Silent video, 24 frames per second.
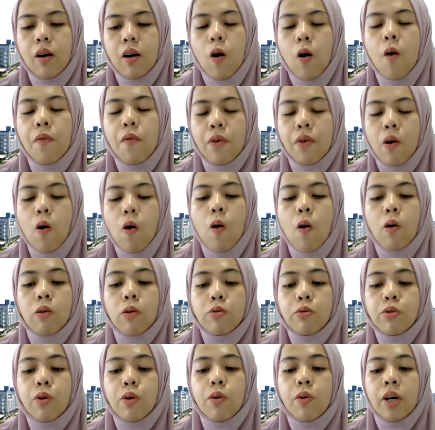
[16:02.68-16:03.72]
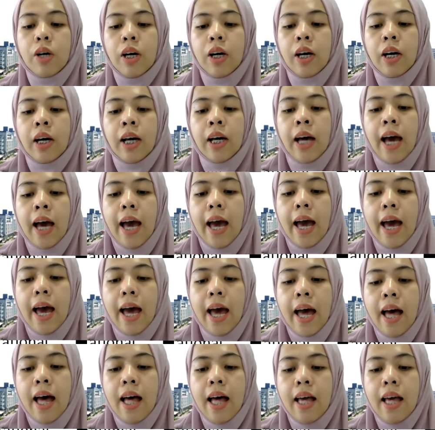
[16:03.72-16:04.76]
overhaul. So
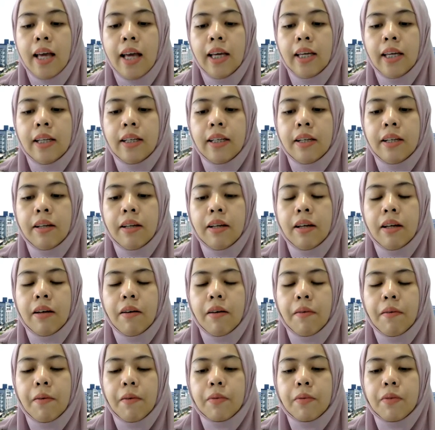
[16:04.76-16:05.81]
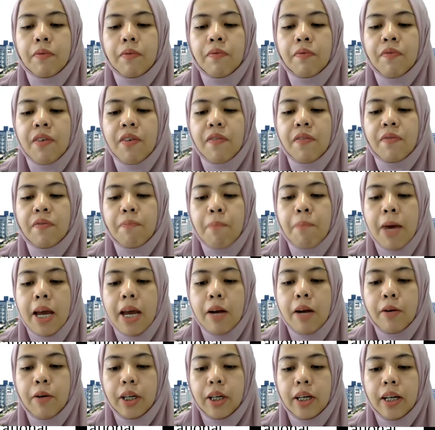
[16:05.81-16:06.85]
in the 5th
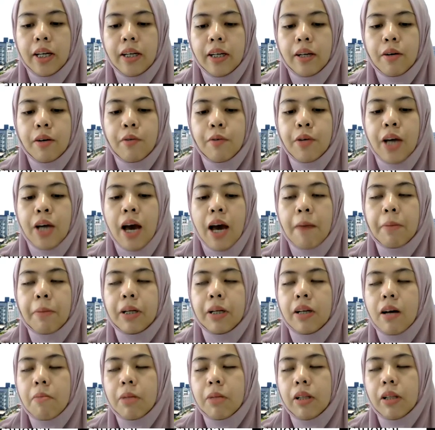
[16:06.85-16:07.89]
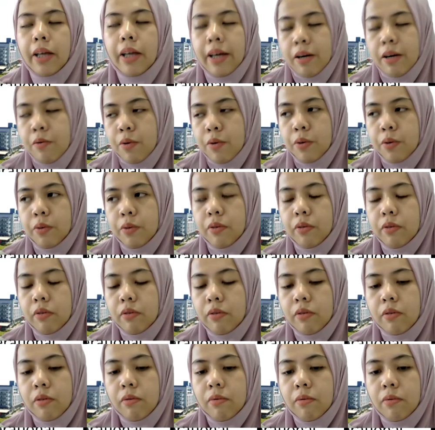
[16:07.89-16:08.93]
period, we have a double arrow,
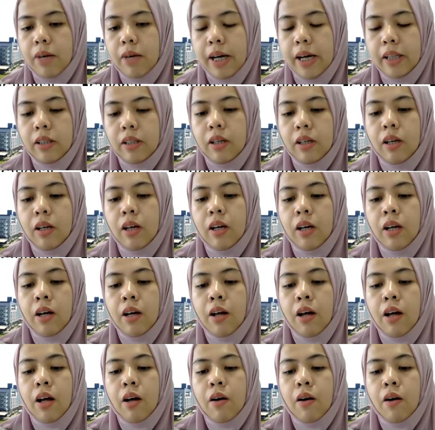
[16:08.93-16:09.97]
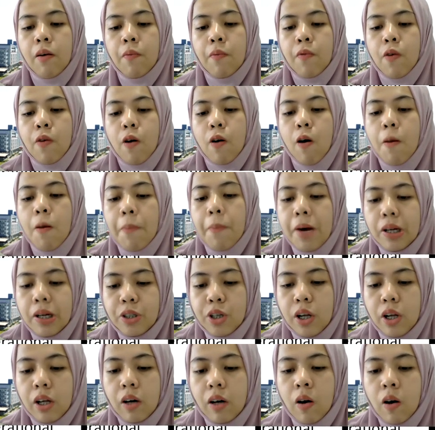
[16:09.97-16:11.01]
right? For
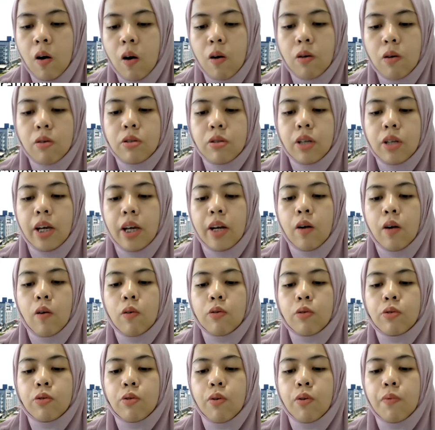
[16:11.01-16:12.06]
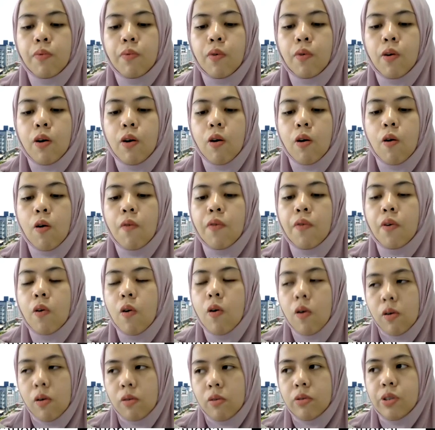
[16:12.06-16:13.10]
operational costs and also for
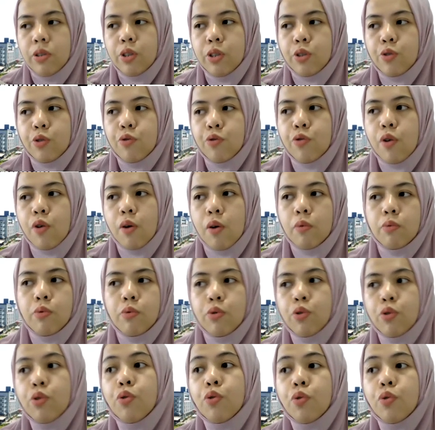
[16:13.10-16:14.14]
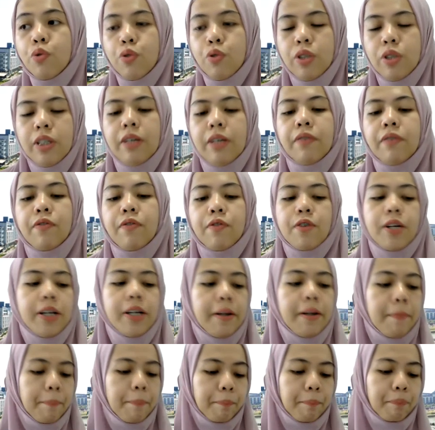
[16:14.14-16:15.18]
overhaul. Just draw 2
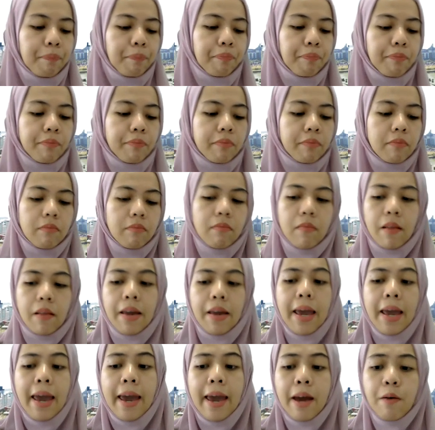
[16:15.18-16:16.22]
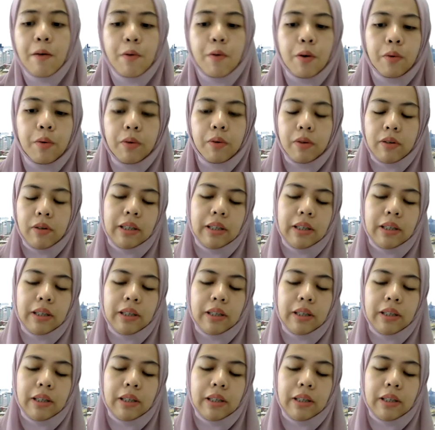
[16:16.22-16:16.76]
different arrows.